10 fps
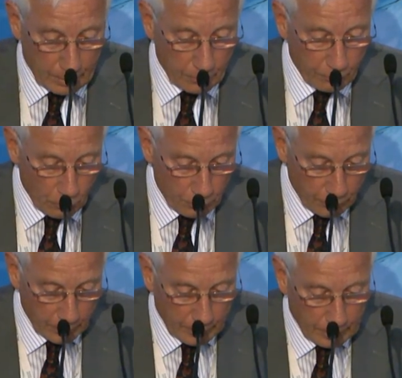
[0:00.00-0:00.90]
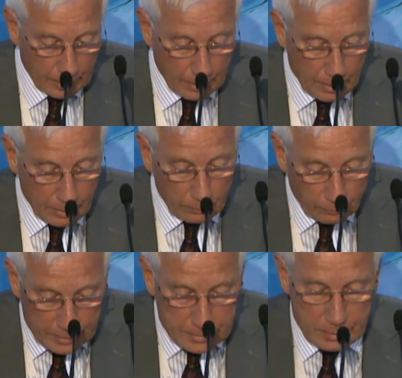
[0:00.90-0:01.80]
Fourth, the
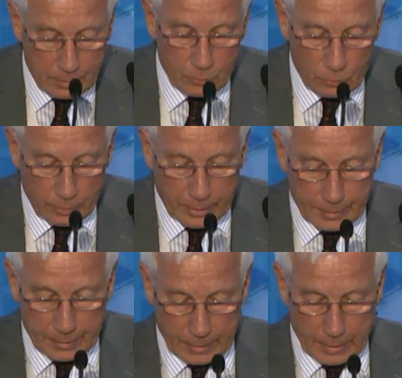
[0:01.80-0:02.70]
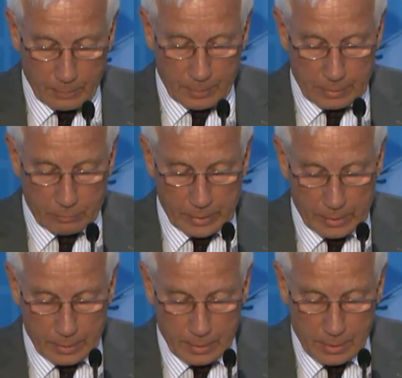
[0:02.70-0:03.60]
recent nuclear deal with
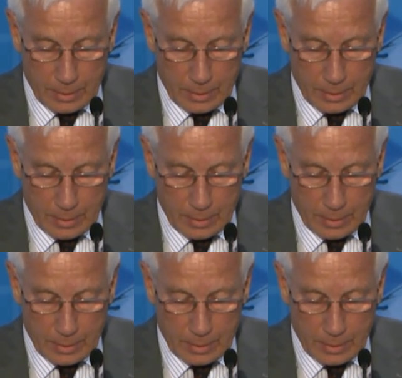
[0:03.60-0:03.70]
Iran